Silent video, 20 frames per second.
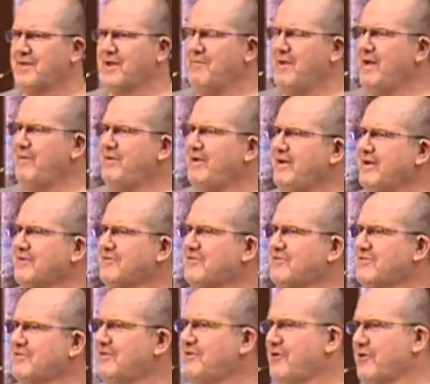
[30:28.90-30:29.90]
Maybe
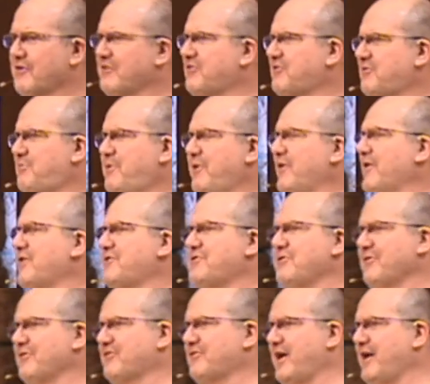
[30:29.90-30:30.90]
it's your
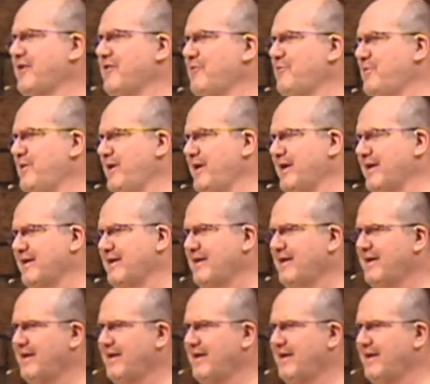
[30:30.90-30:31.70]
spiritual state of being.